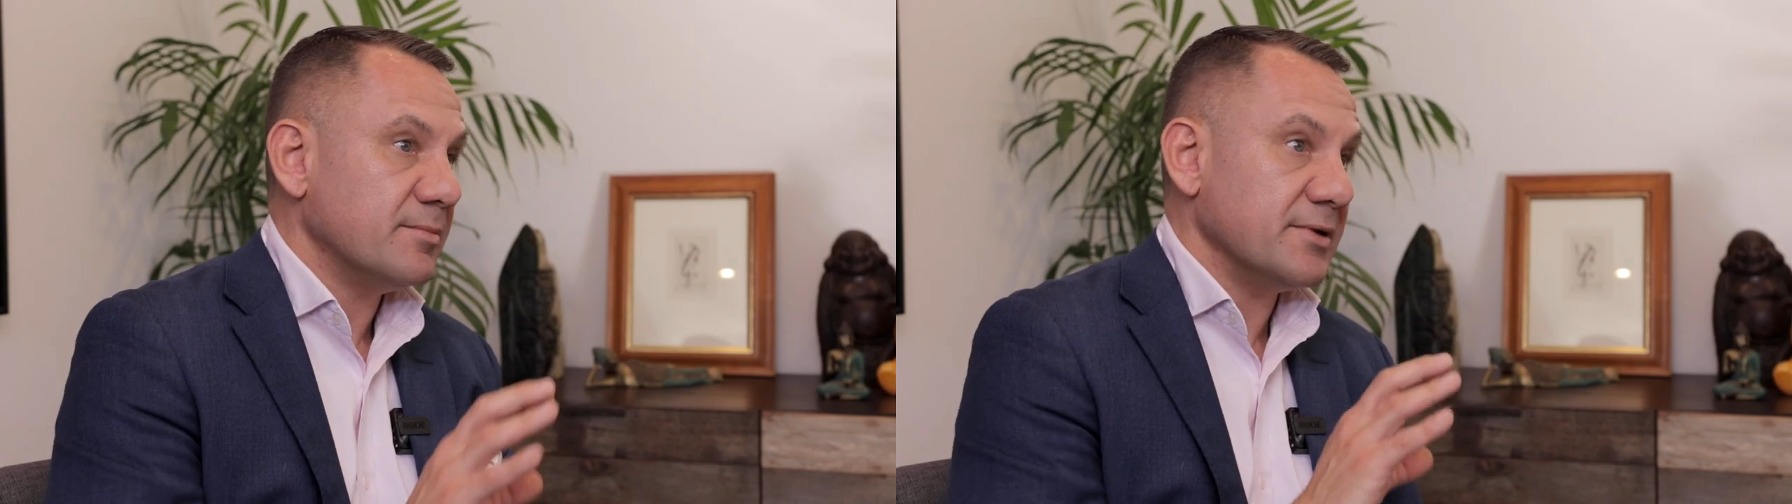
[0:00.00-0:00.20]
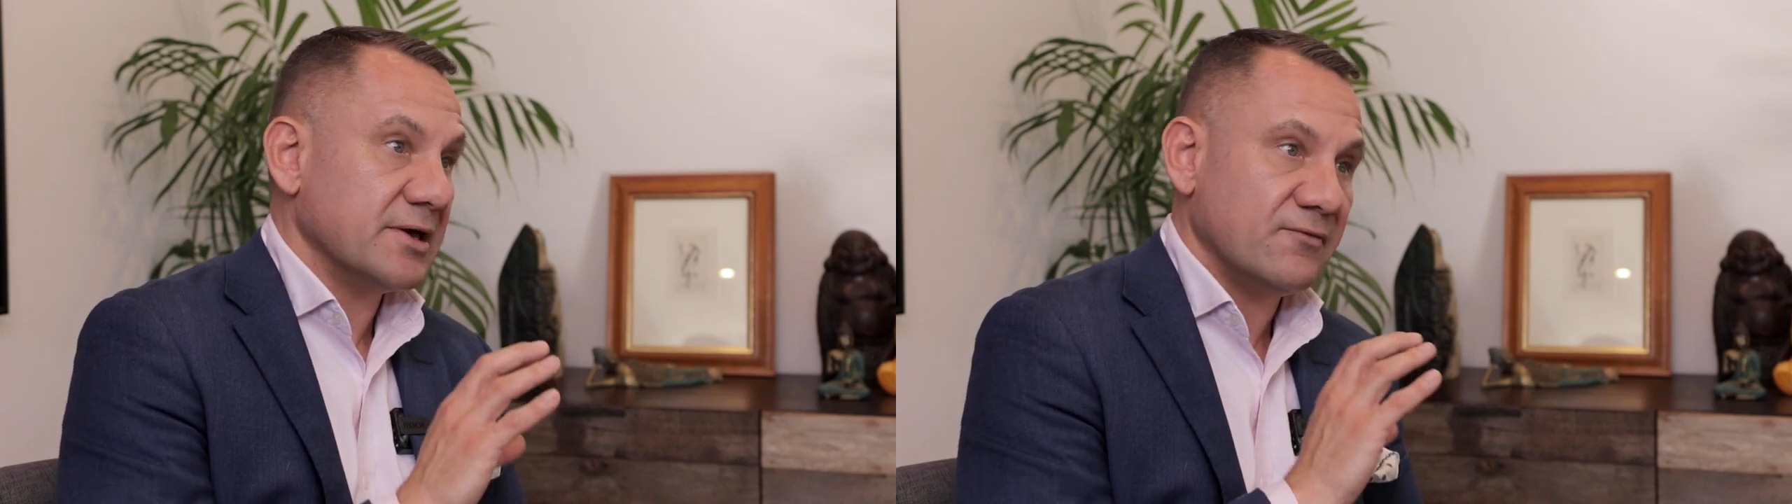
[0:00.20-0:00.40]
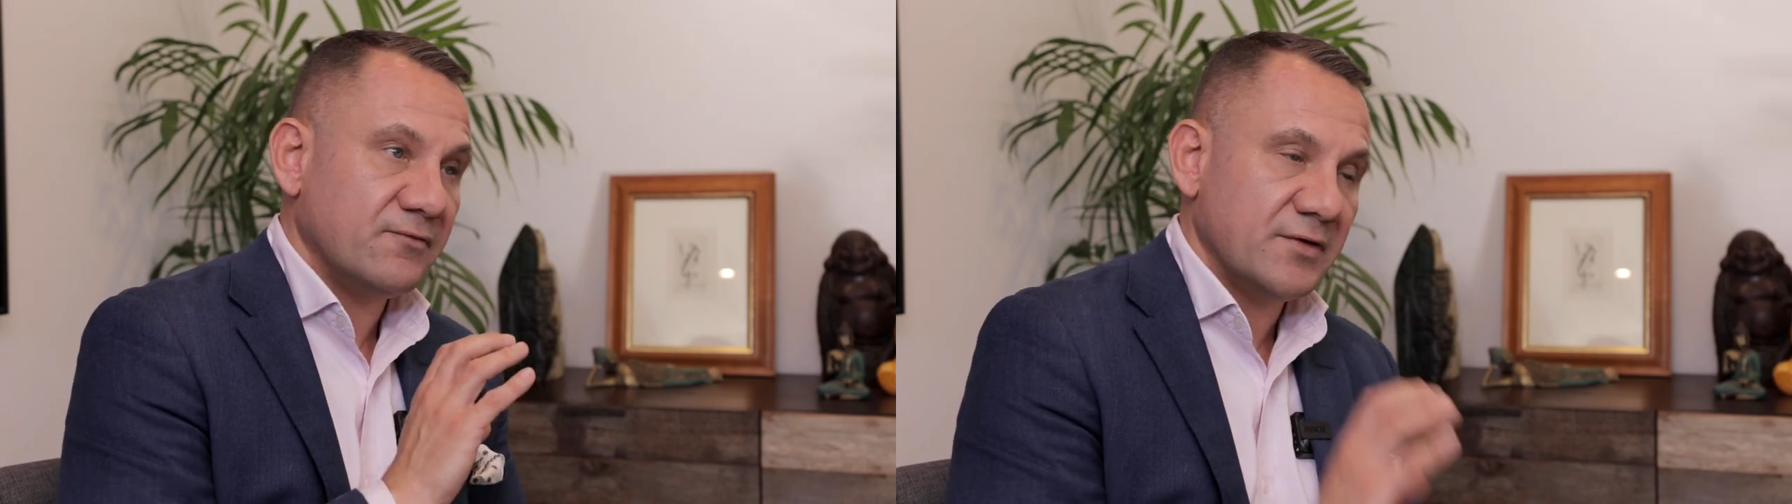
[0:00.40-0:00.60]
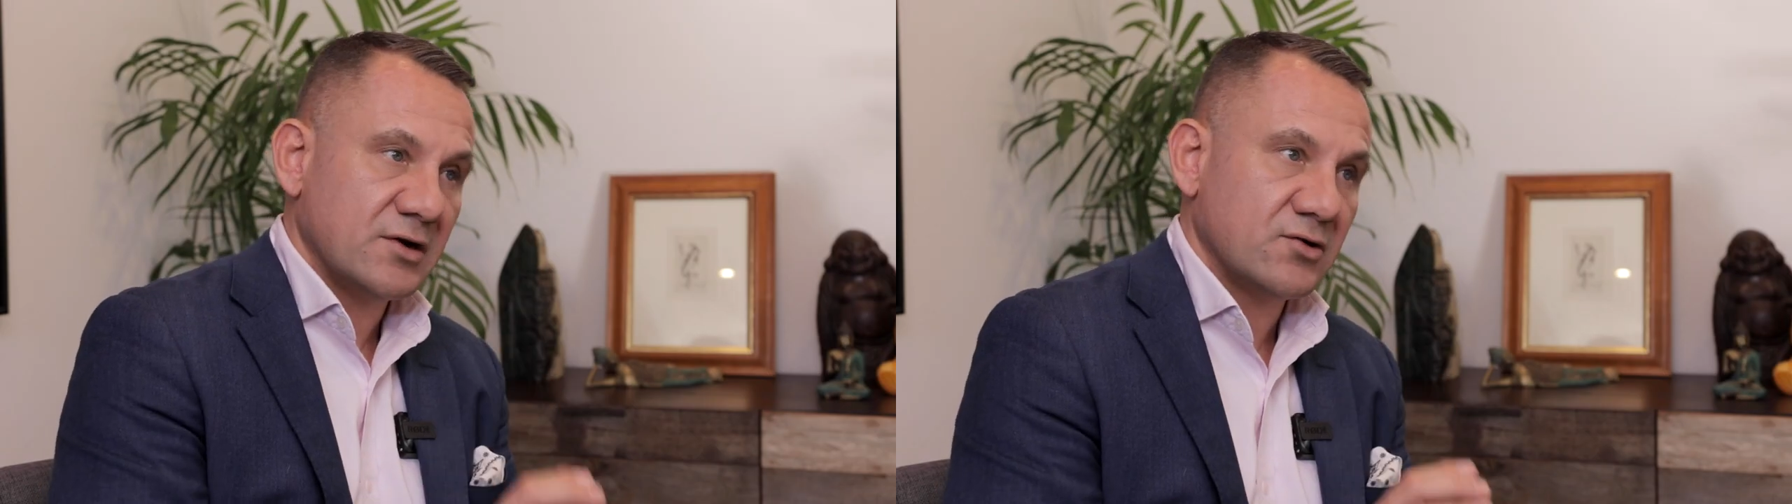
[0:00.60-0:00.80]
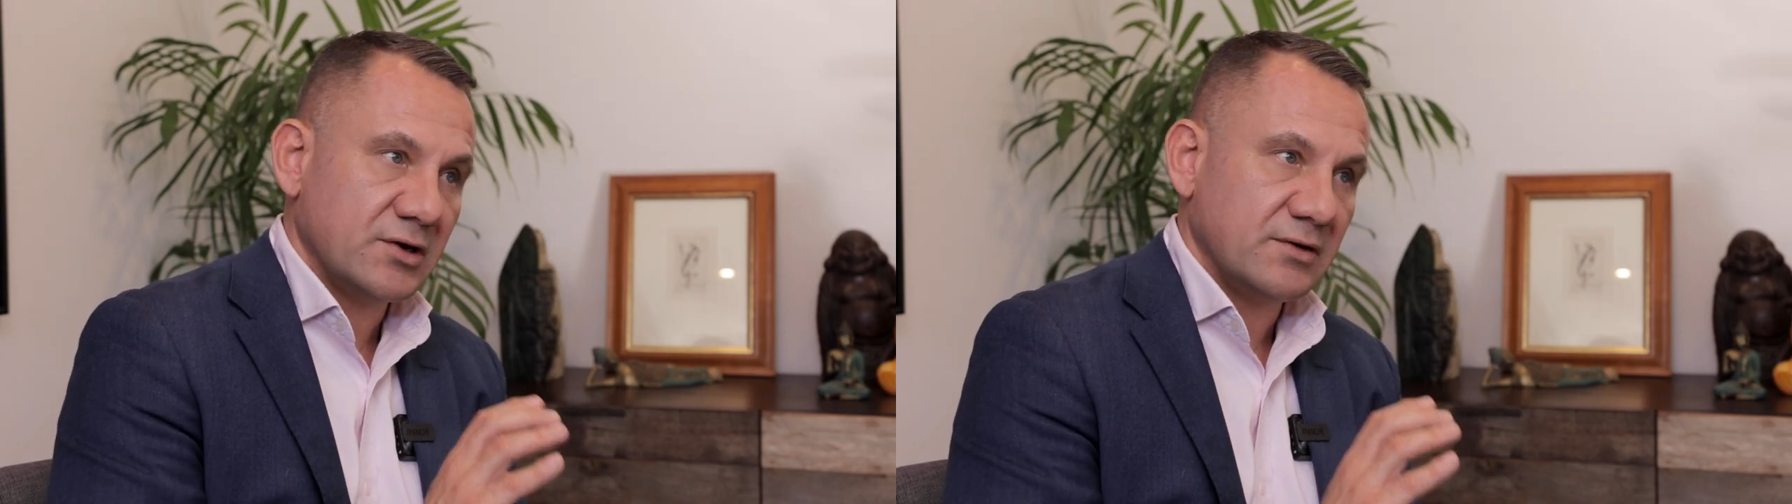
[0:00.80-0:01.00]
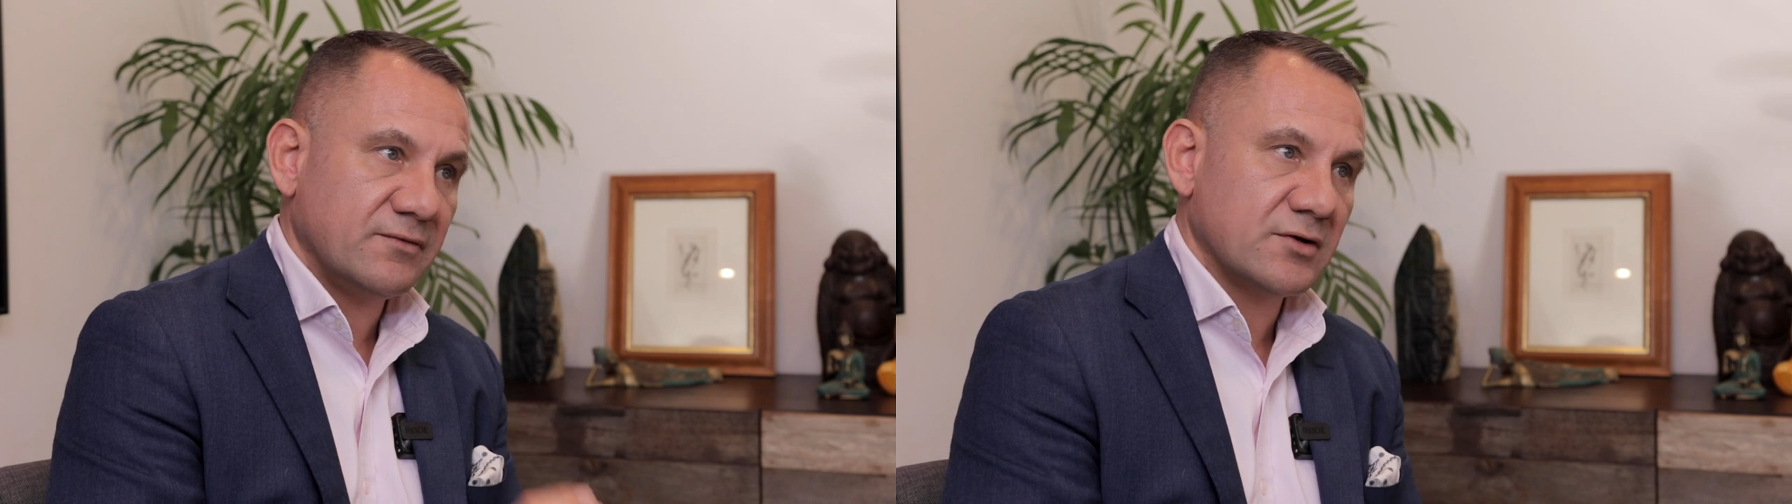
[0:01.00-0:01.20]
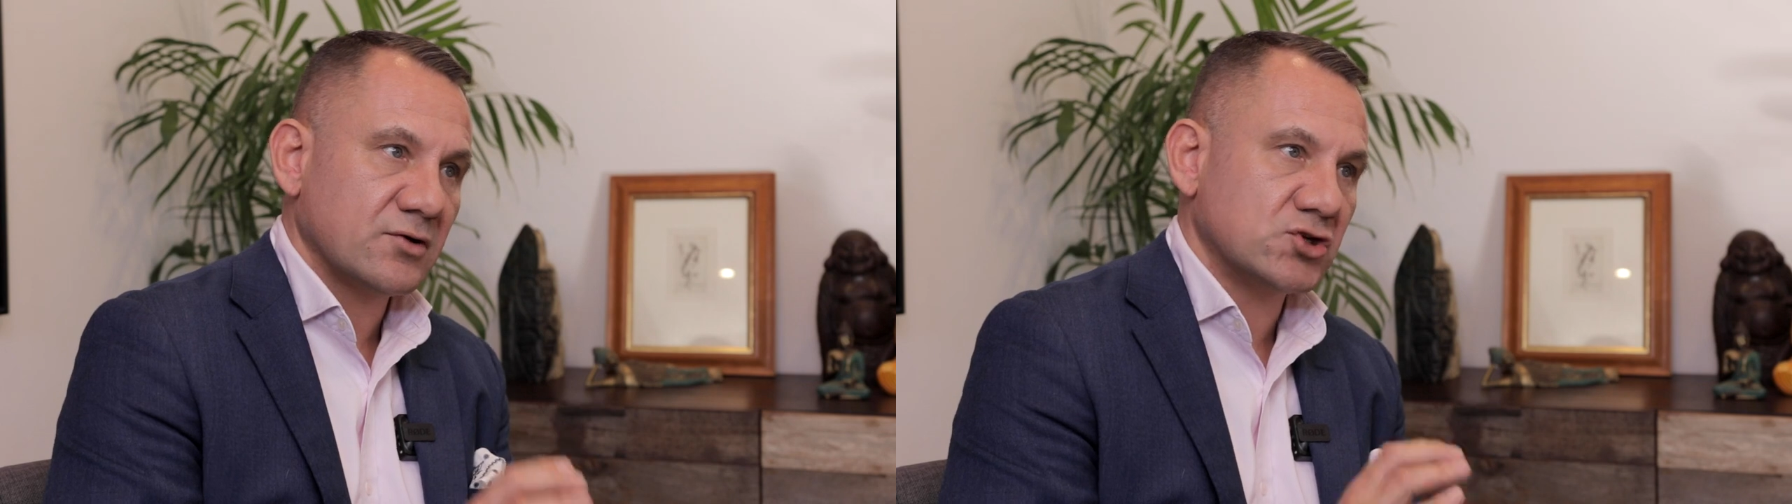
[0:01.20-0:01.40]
be a very, very